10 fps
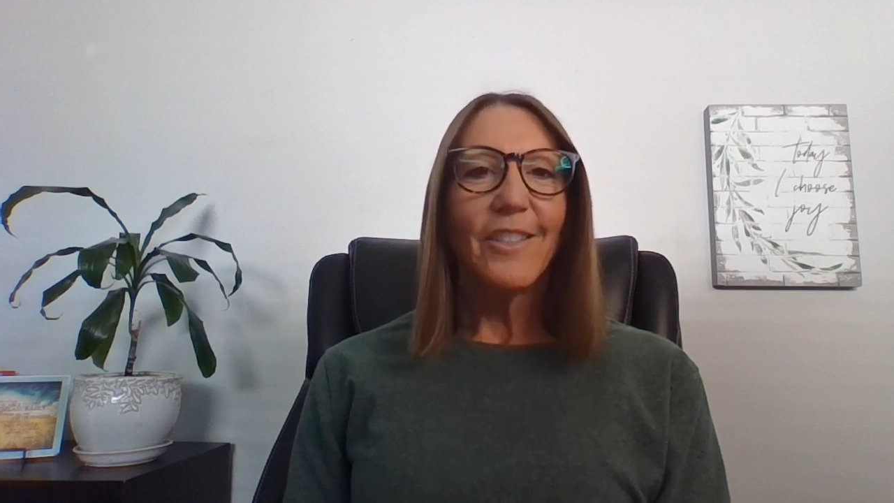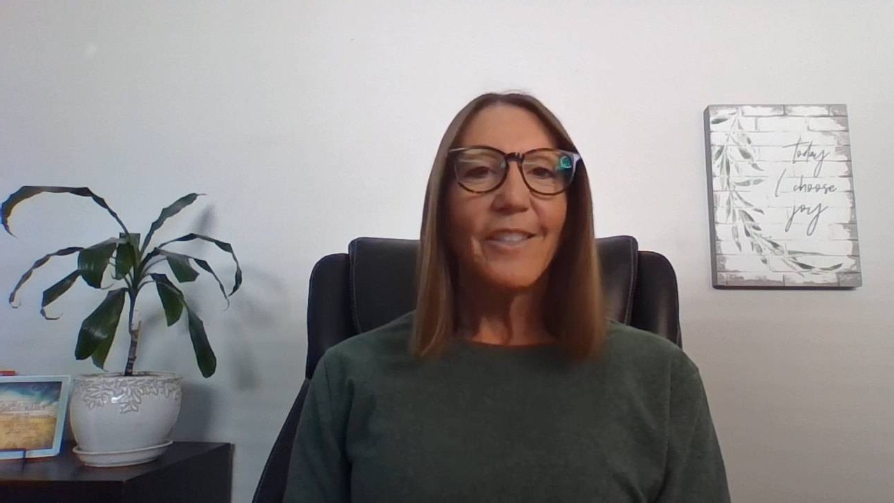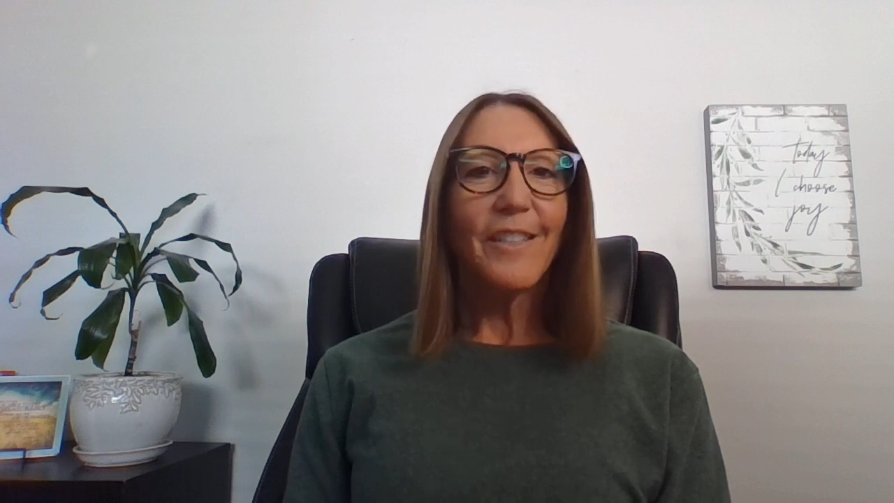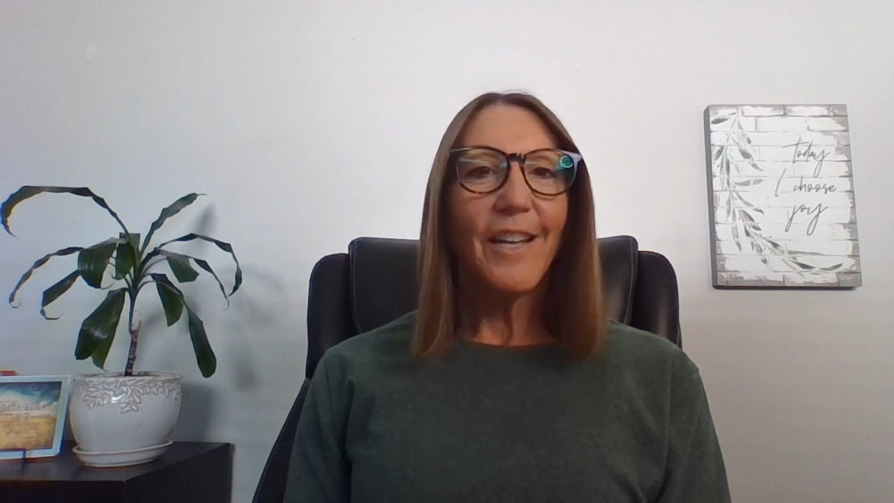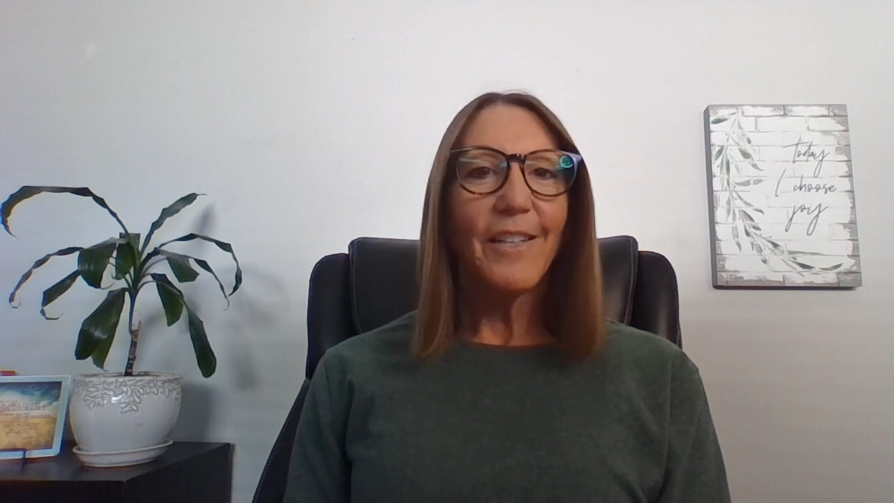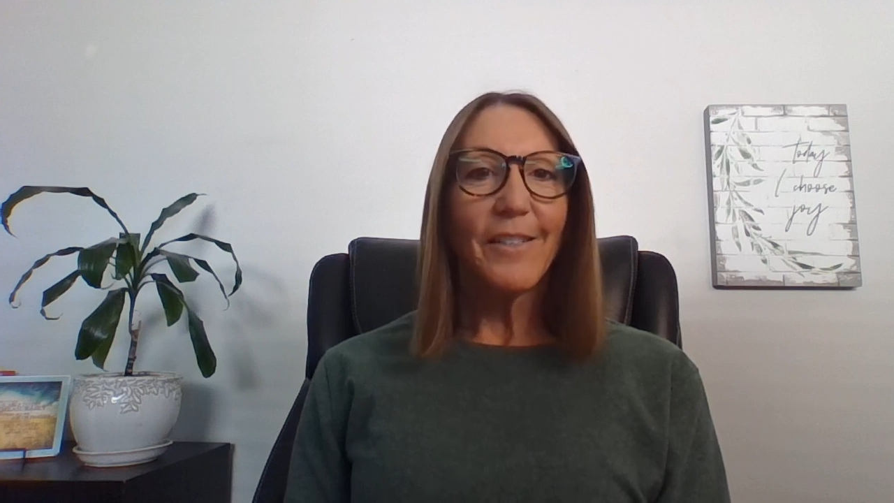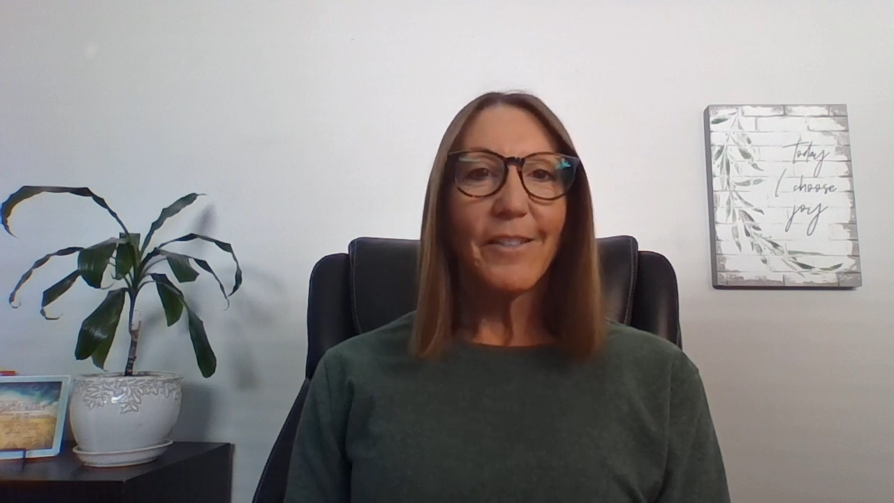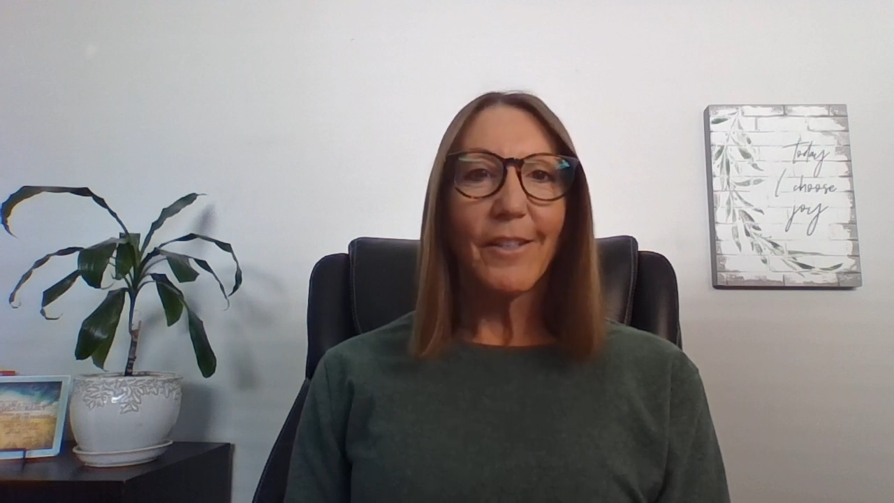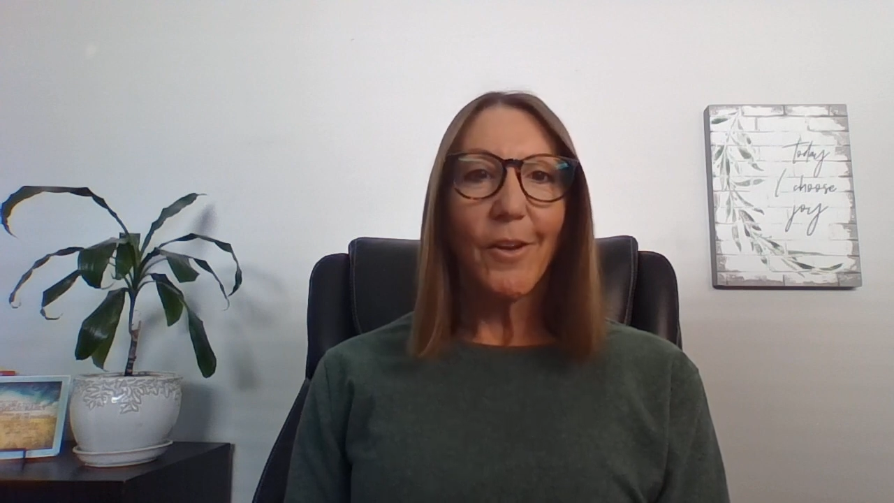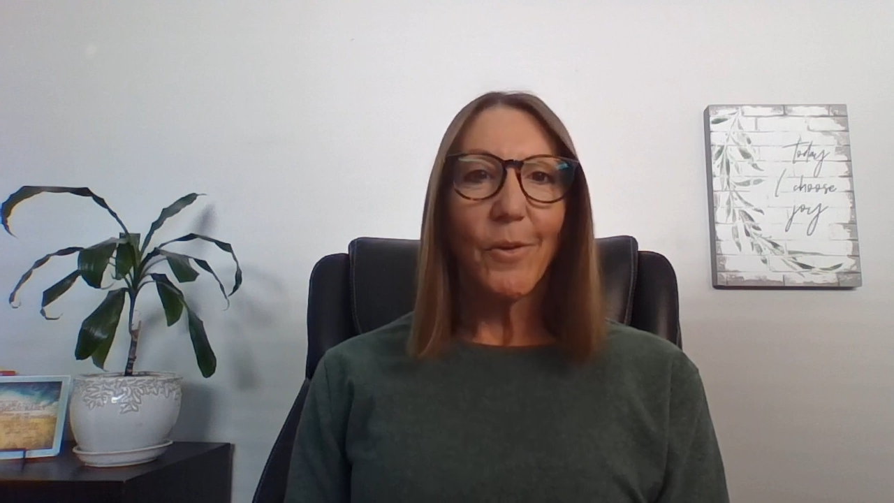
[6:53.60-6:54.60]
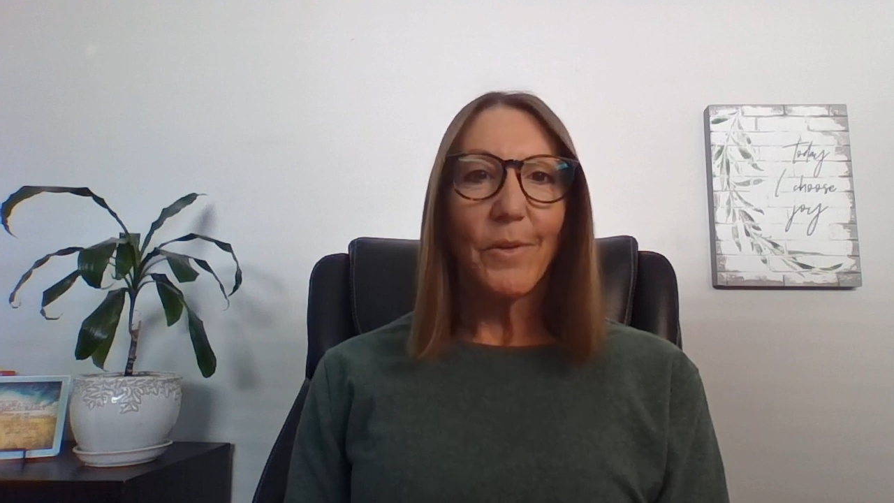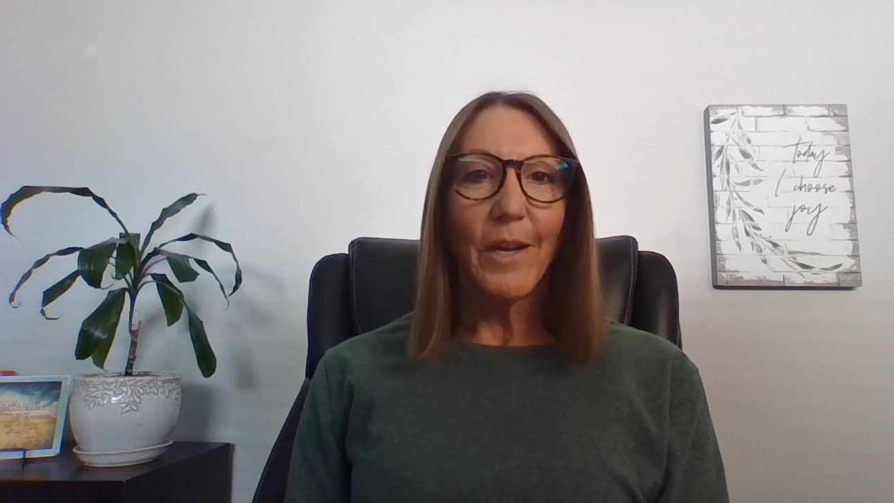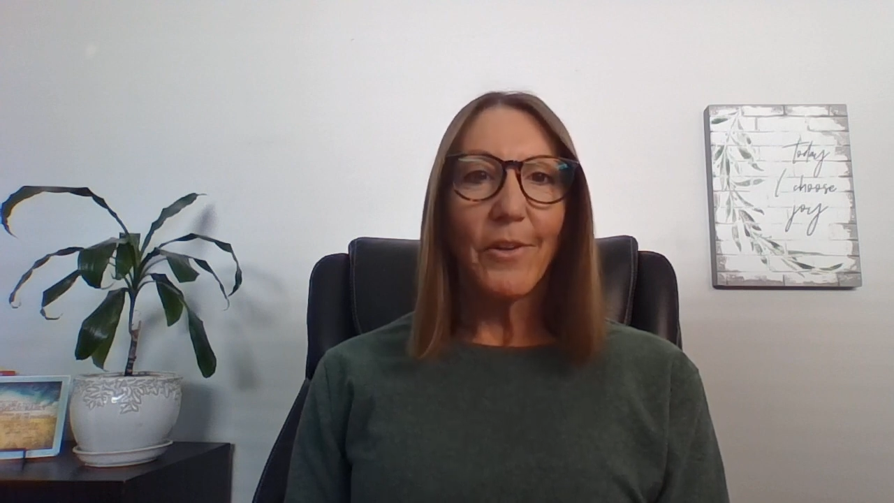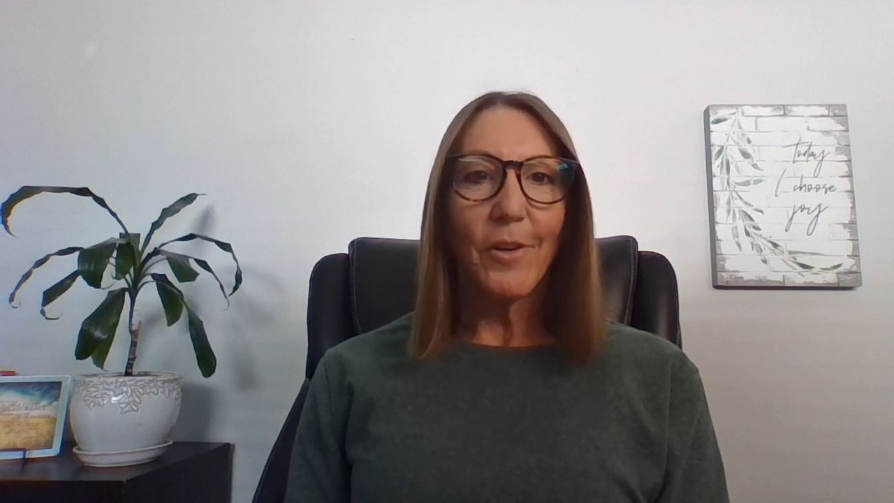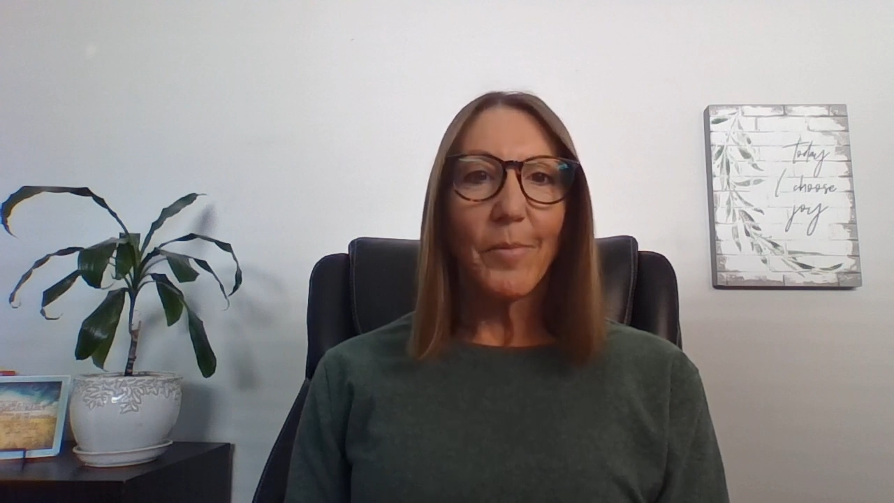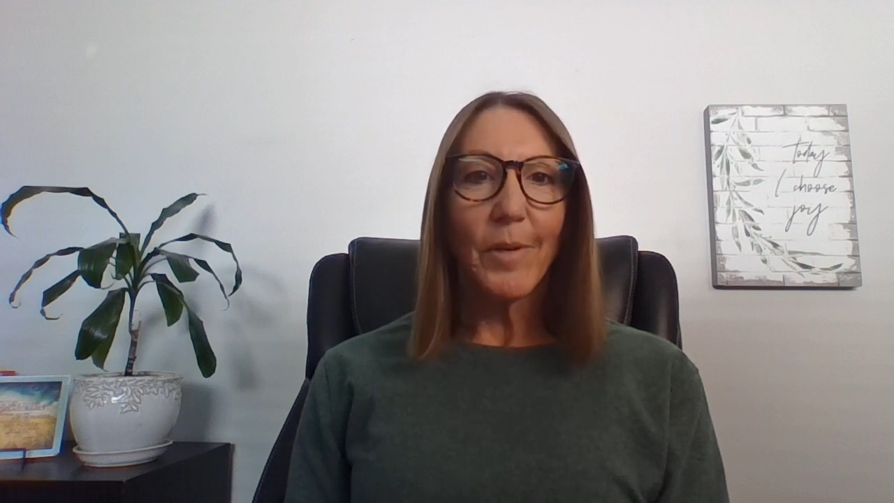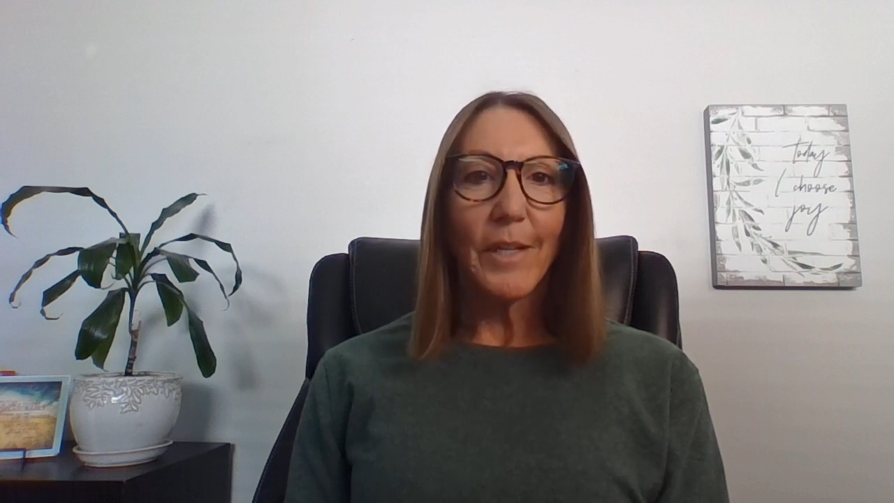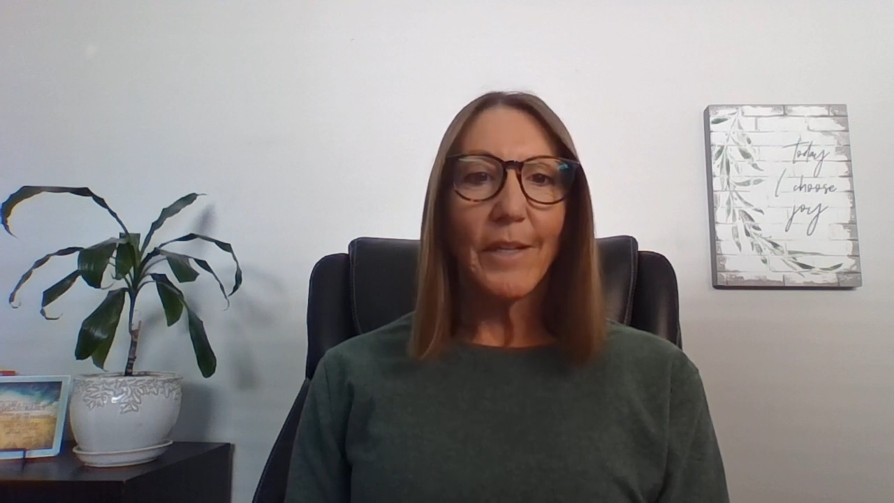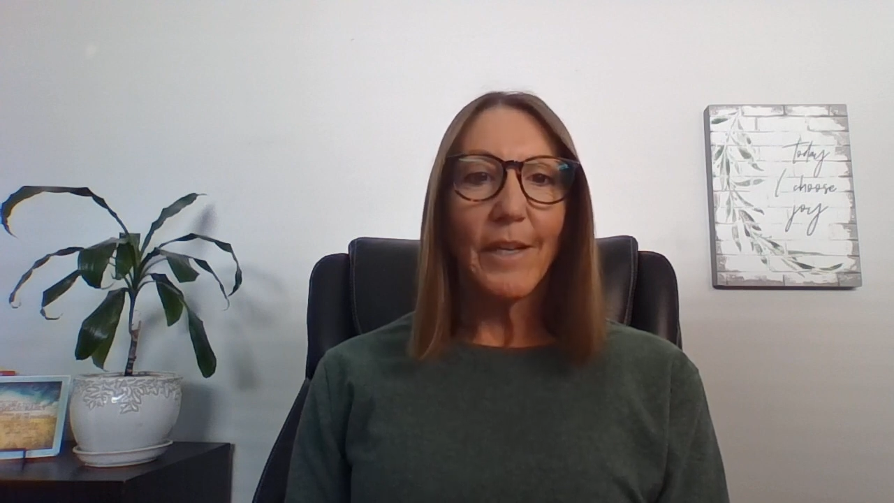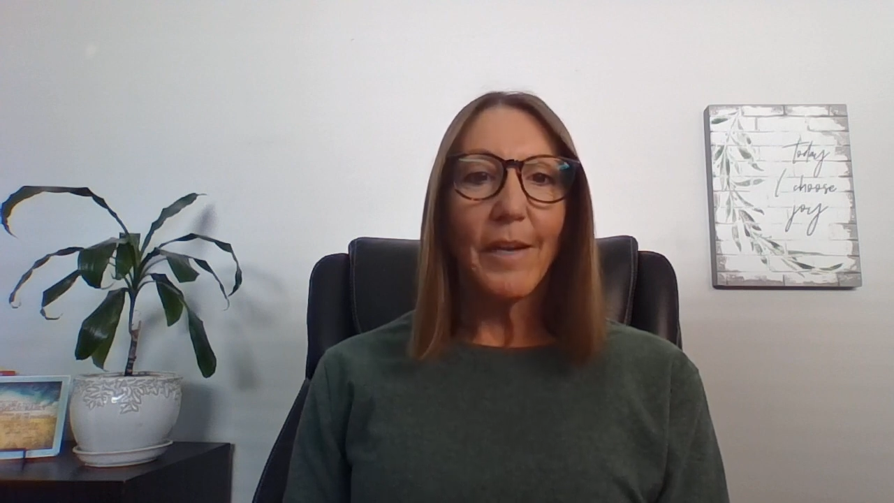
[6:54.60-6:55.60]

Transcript: Just kind of slow down your breathing